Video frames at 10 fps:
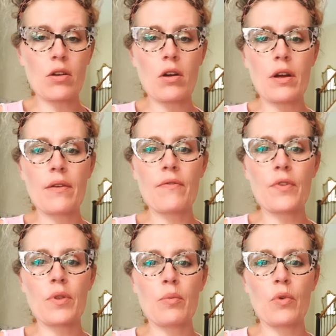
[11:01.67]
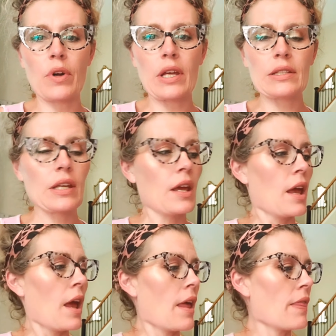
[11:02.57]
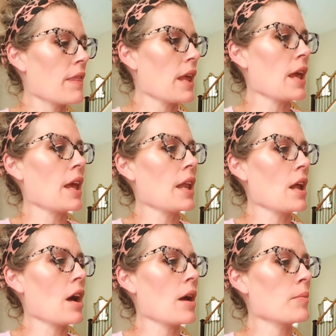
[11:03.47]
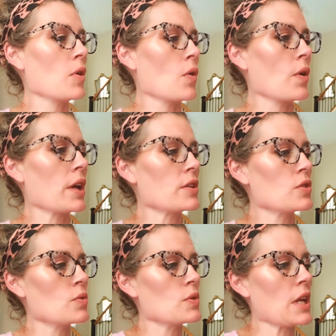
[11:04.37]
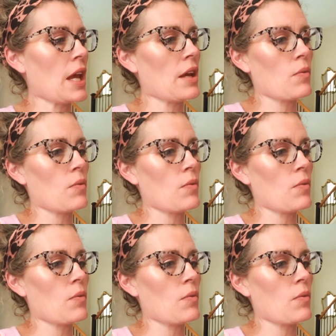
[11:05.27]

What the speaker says: on for the boys, and then I'm going to take